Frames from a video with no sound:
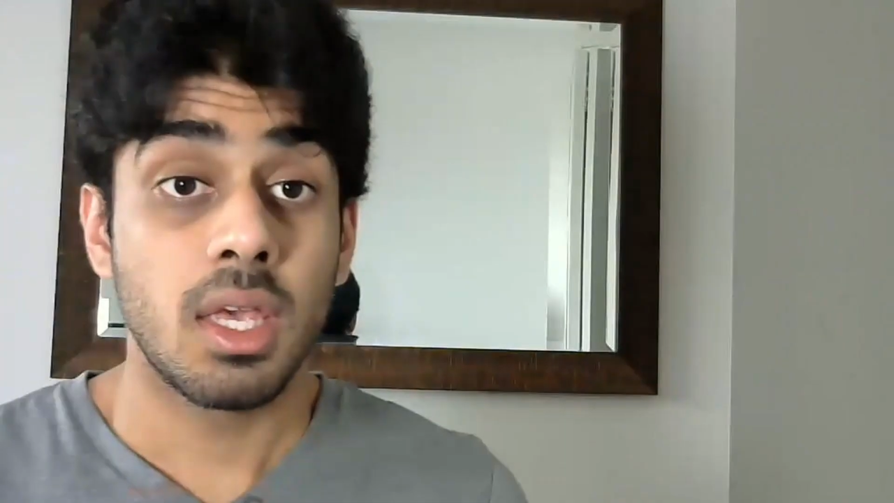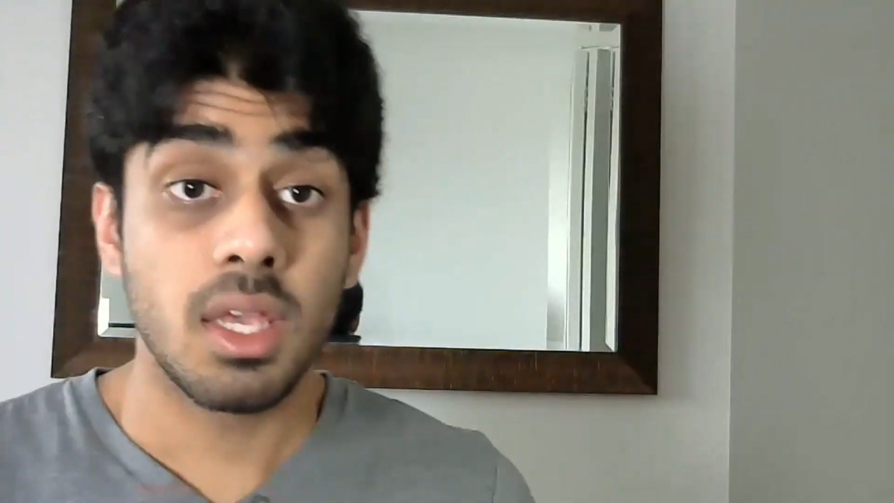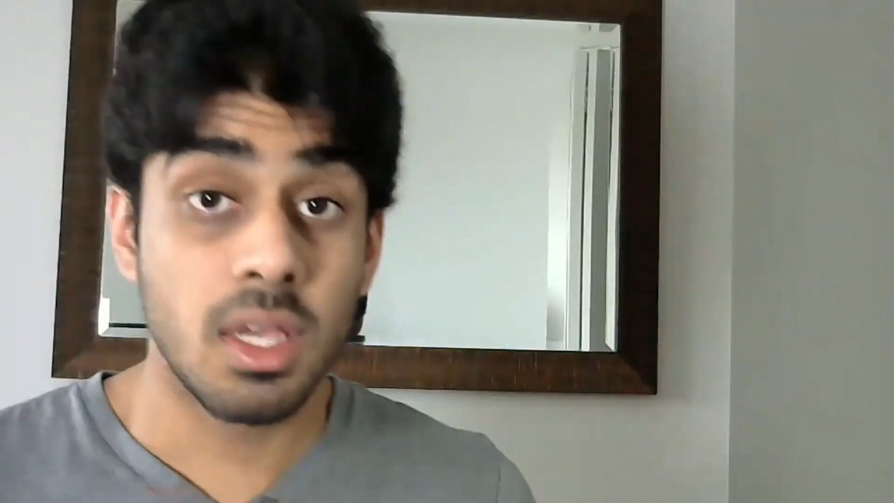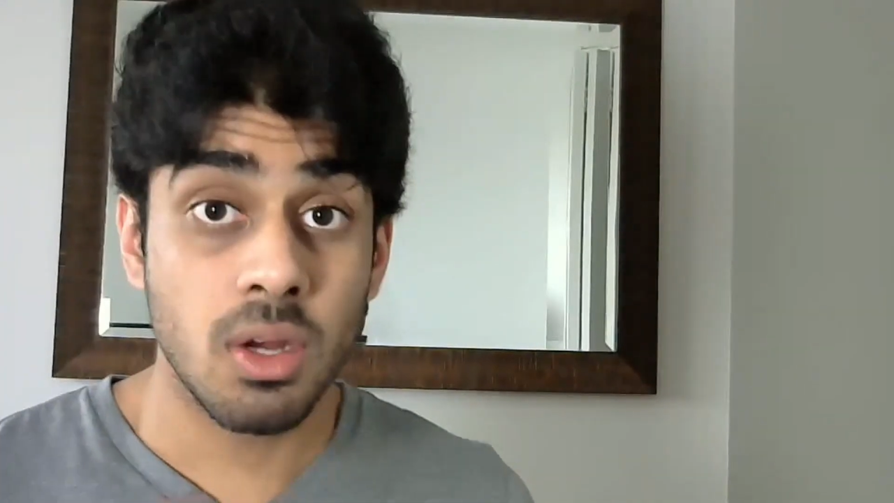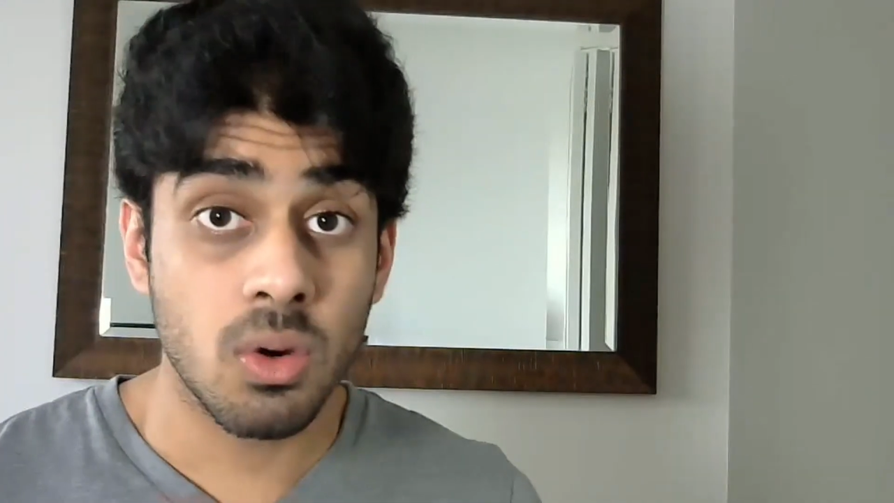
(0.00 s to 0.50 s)

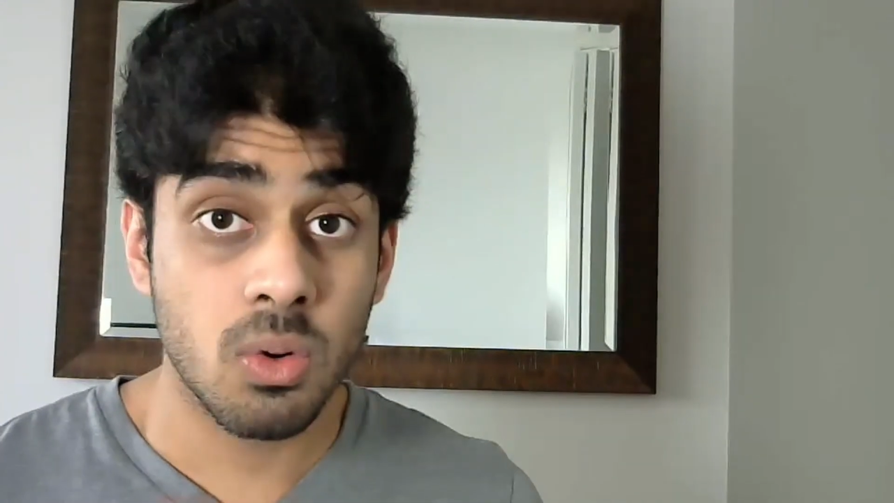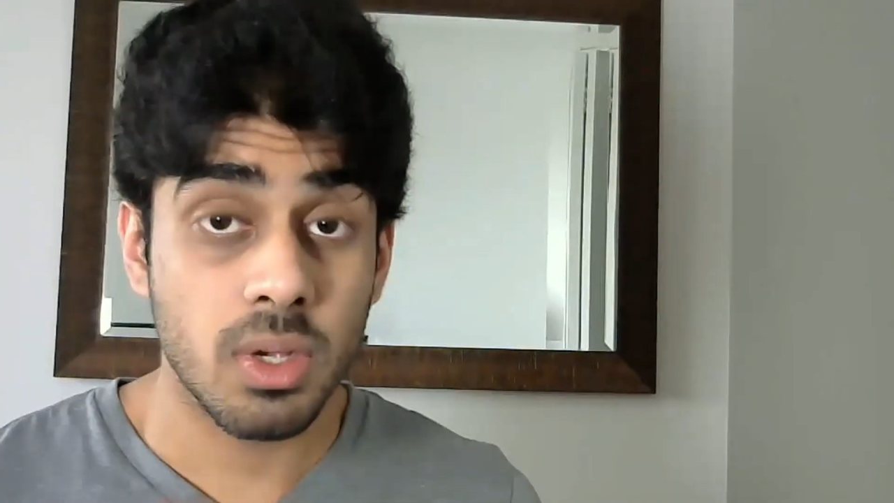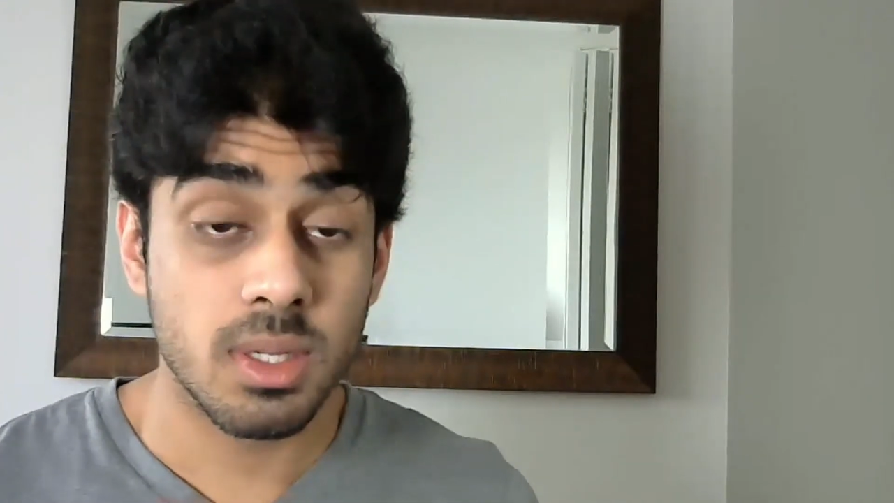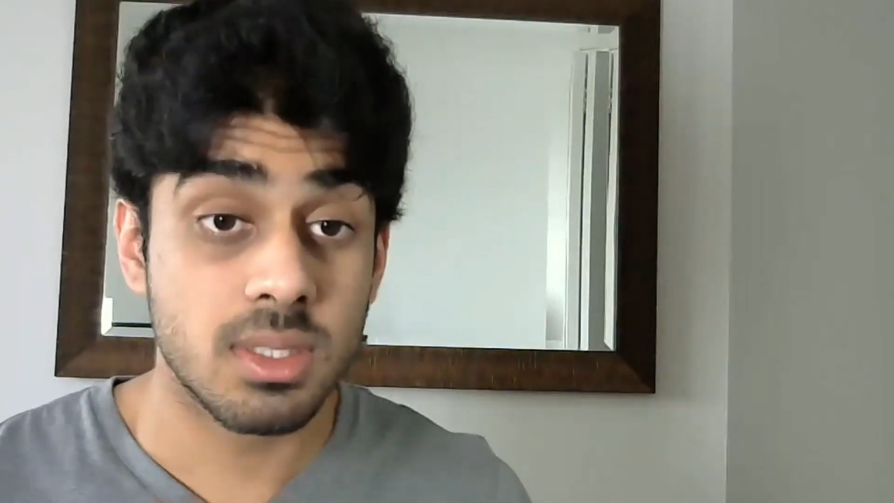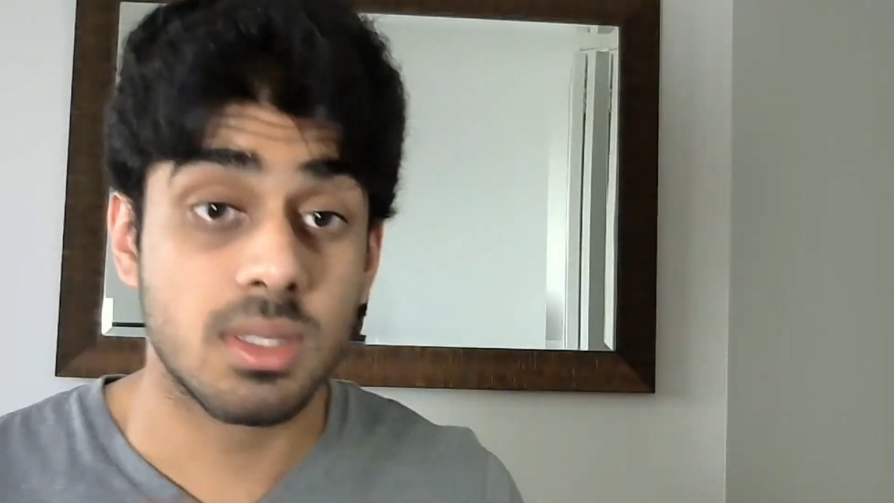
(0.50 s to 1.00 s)
Iino
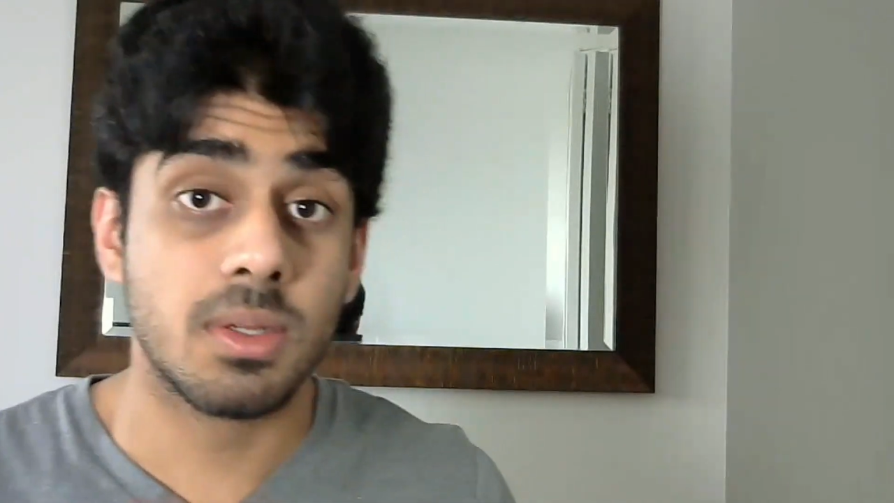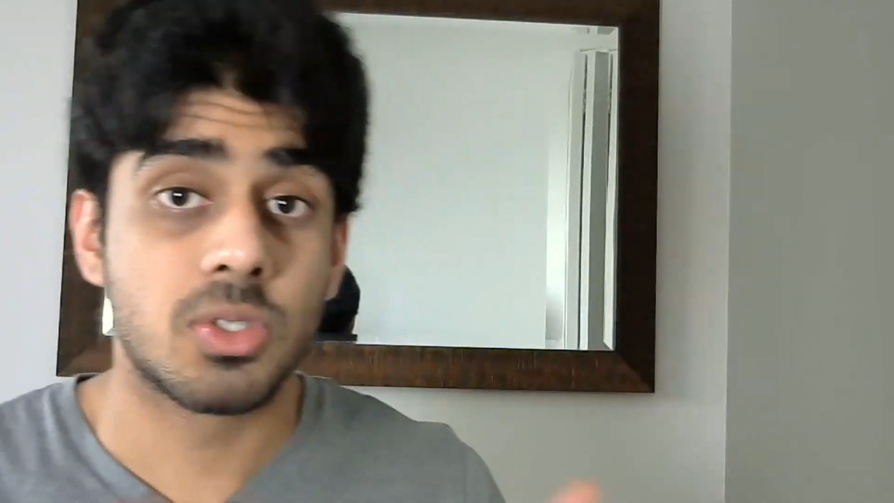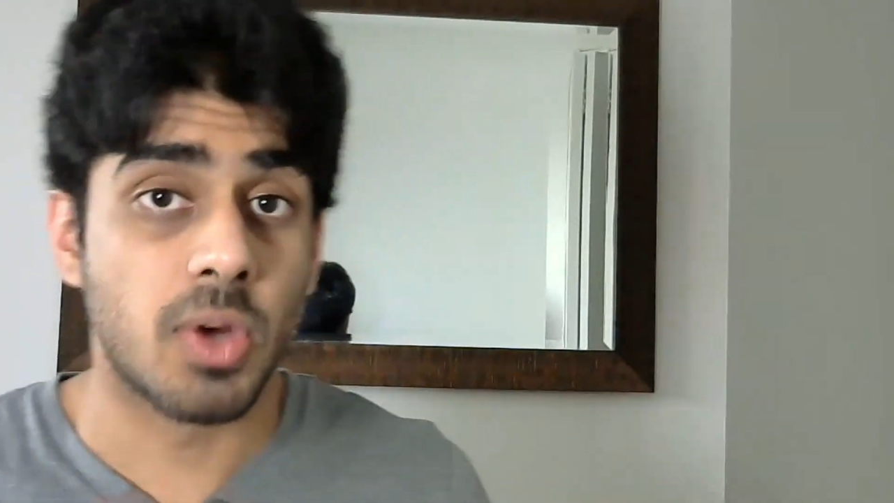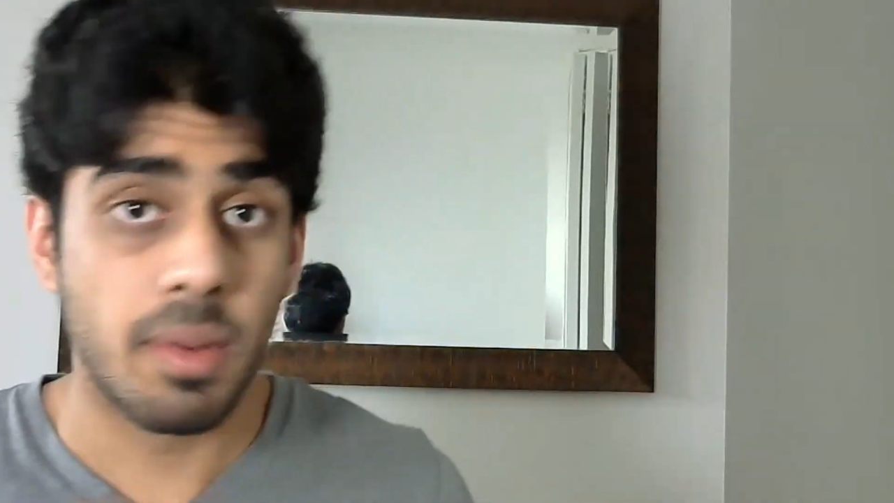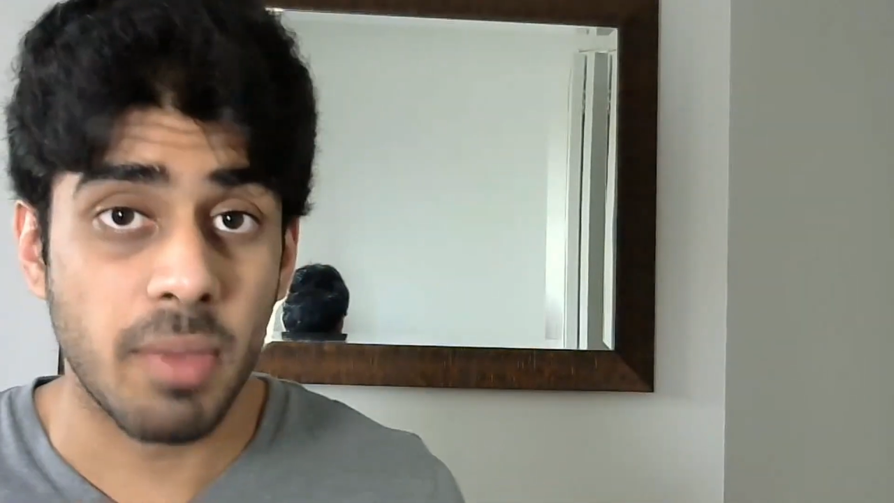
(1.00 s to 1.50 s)
is the straight